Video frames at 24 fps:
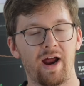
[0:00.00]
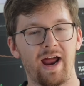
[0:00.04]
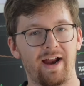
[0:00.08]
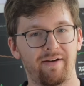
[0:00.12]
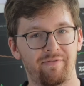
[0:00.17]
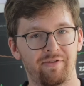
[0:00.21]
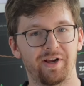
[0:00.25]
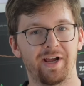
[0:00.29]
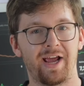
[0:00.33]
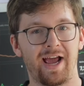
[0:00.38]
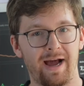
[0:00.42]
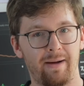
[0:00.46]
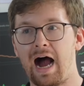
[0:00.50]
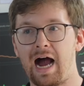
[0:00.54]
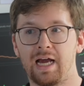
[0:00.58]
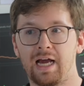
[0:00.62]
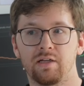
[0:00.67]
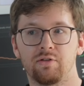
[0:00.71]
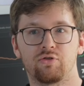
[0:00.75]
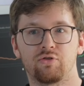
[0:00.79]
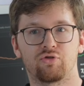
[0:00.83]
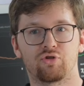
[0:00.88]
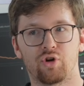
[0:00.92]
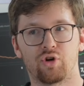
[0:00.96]
every app. I
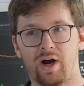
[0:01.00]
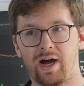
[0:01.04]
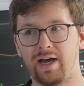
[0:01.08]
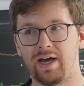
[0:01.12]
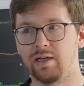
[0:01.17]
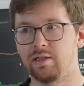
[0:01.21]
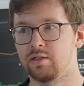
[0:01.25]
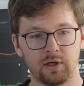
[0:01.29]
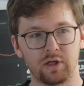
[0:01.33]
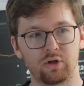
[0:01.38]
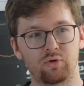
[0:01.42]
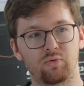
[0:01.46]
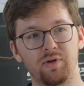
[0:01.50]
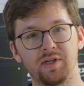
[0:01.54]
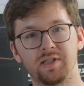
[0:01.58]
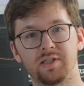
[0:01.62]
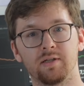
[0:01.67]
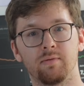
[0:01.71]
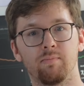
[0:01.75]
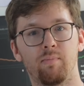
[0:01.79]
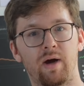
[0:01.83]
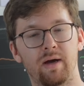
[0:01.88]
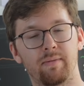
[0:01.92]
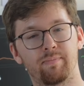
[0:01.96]
tried
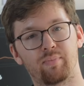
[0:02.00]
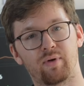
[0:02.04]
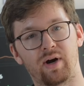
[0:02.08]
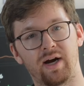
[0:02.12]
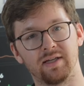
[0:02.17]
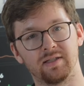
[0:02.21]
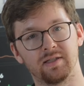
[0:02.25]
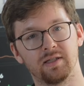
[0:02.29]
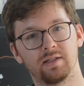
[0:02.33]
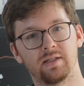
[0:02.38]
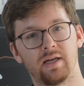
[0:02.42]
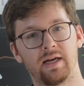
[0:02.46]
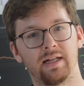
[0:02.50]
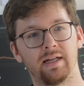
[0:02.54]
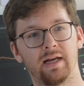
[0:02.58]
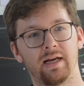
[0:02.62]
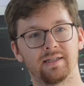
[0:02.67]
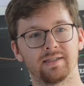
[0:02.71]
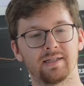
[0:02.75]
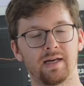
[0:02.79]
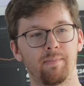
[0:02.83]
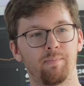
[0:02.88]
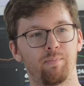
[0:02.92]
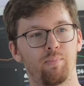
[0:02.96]
increasing my prices, and
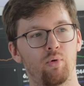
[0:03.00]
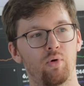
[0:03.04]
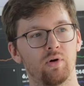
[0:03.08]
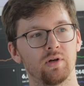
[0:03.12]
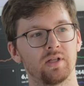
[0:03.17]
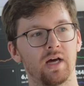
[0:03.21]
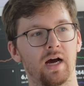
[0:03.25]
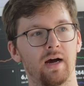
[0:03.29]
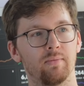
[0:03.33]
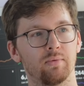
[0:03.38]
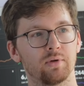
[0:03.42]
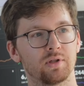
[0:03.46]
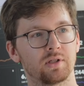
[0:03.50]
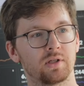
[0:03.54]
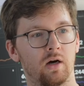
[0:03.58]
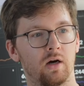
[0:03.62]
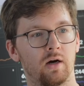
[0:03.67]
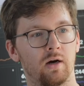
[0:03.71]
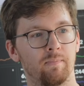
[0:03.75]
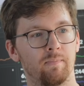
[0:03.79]
at some point I was